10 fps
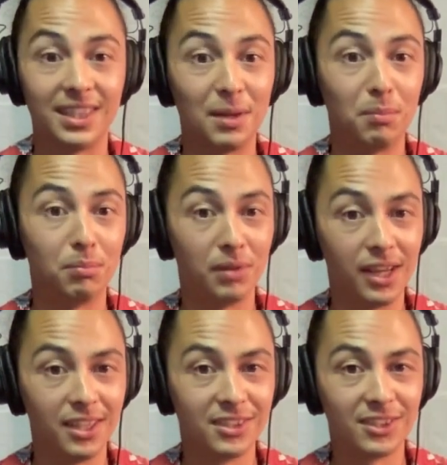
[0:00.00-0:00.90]
See that
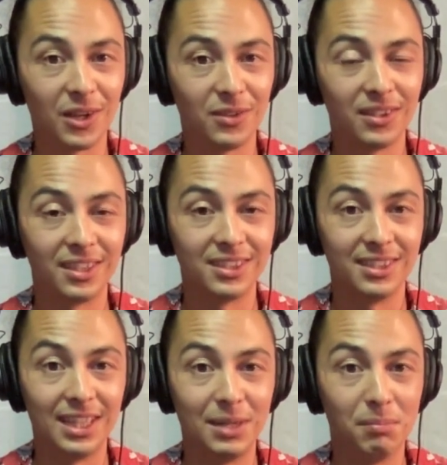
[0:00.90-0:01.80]
bright sound, this
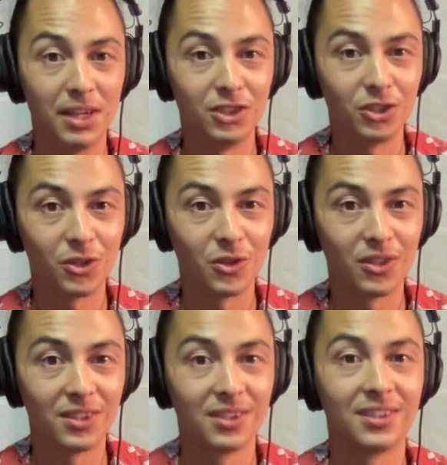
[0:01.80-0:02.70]
D major
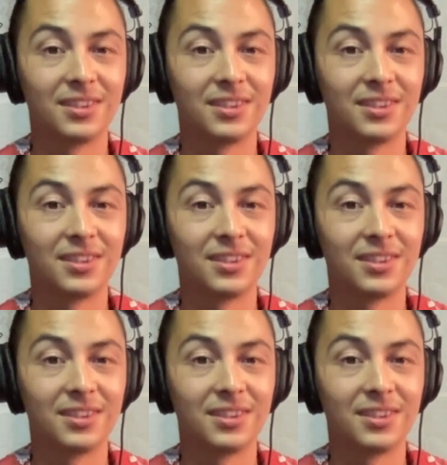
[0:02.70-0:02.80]
chord?